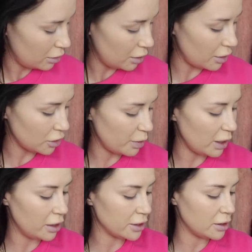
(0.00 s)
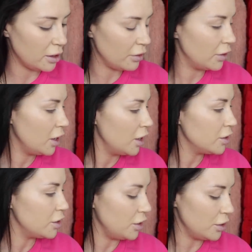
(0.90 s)
yeah, that should be light enough,
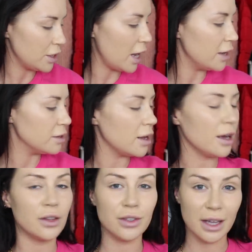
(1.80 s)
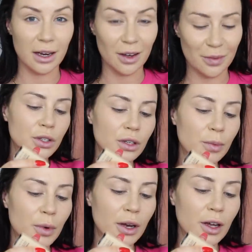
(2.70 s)
to use as a concealer. I'm just
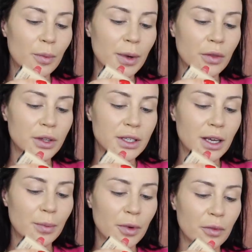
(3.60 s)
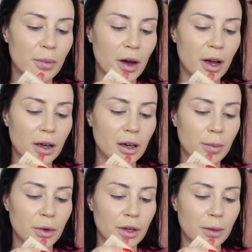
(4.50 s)
going to put a little bit on the tip of my
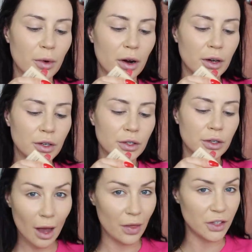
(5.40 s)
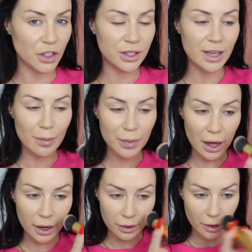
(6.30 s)
kabuki brush and then just dab
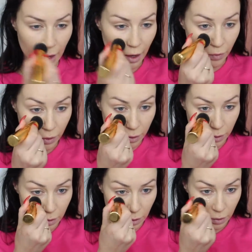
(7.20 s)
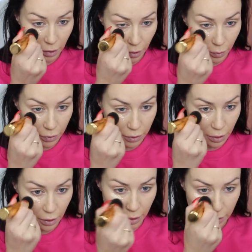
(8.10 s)
that in the areas that I want
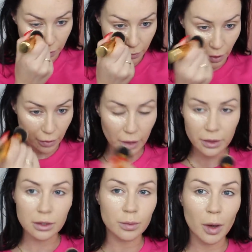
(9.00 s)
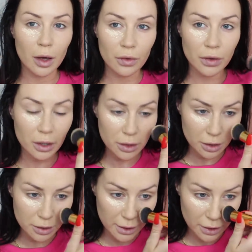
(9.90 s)
to kind of, oh yeah, this is perfect
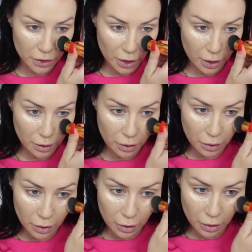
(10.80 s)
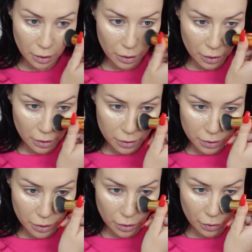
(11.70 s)
concealer shade
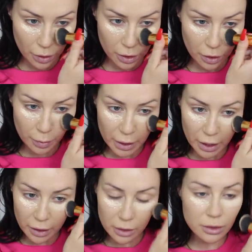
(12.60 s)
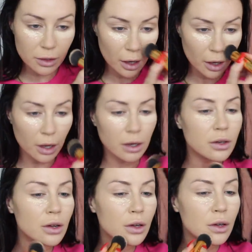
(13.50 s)
to illuminate
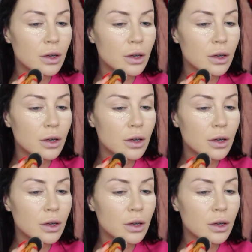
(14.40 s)
and